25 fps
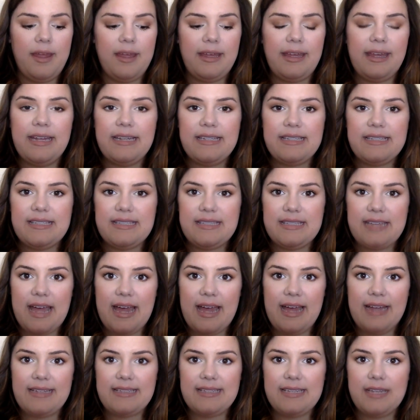Get
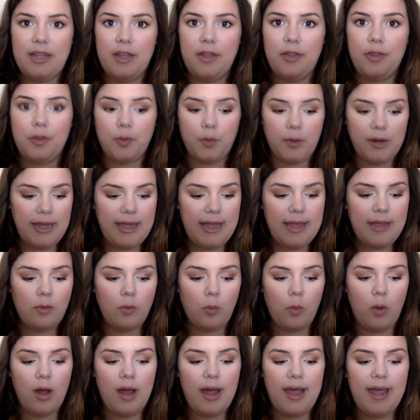Set
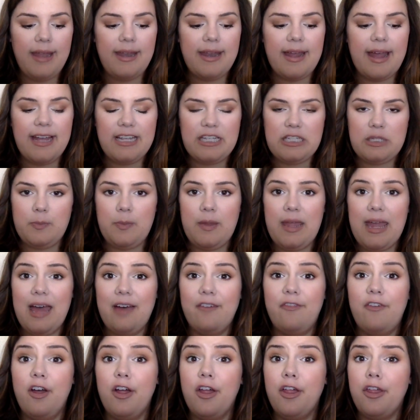3-in-1
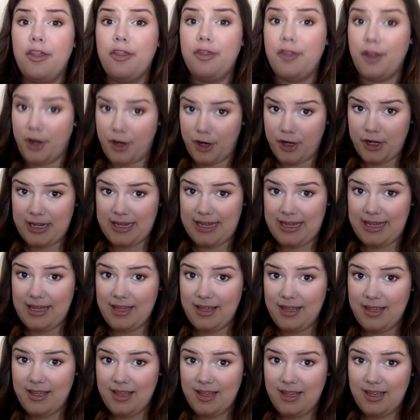SPF
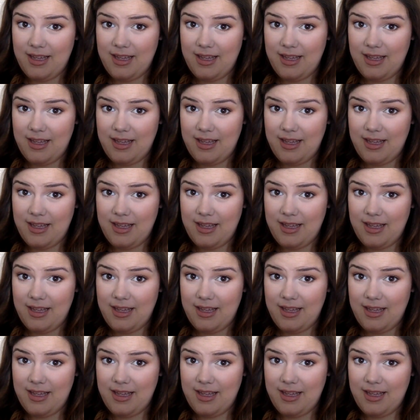30